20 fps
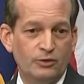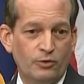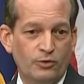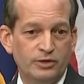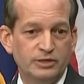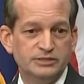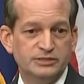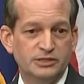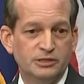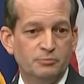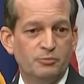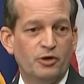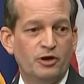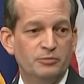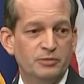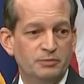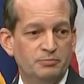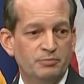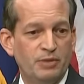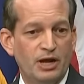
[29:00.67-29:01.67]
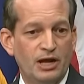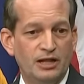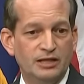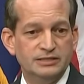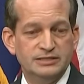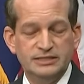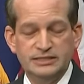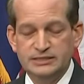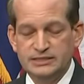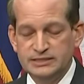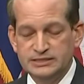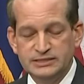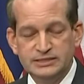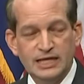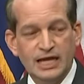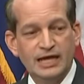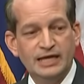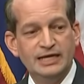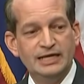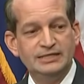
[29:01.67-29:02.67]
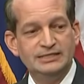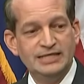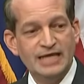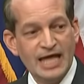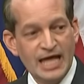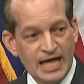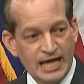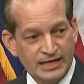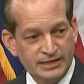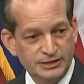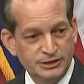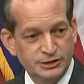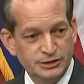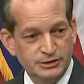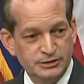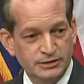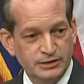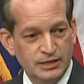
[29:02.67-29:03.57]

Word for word: according to department policy, does not attach